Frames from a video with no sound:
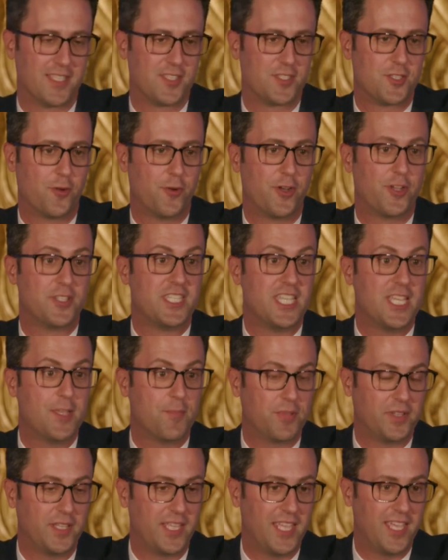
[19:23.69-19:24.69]
And so we're
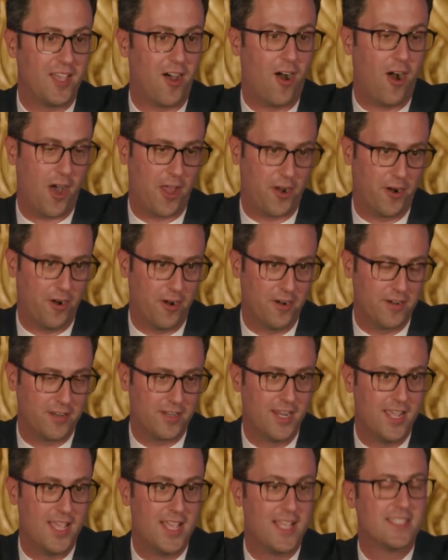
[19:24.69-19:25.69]
deeply honored
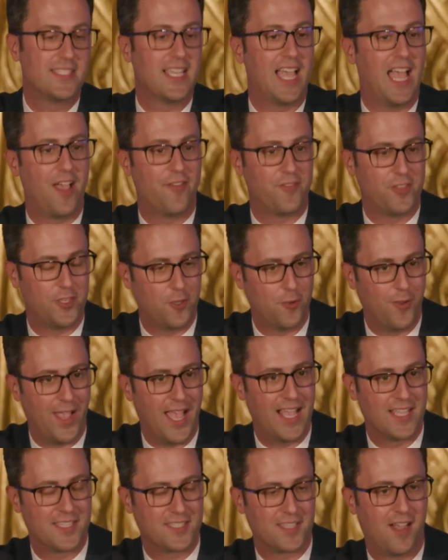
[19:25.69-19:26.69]
to have you
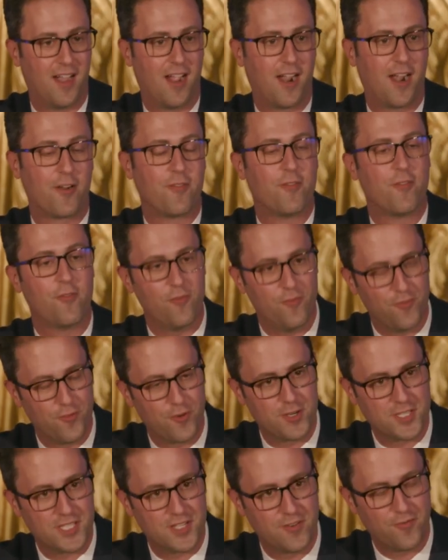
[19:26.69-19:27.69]
as our
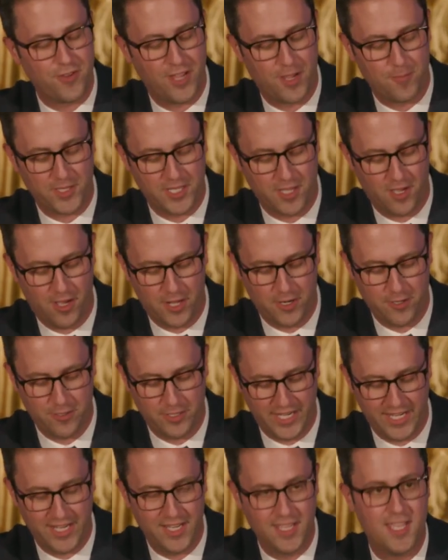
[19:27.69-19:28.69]
First in Family
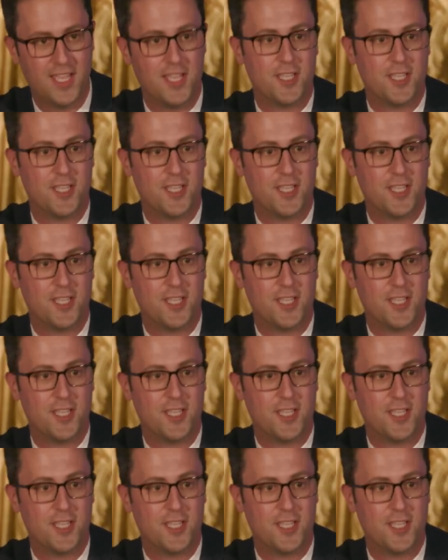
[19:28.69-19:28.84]
honoree.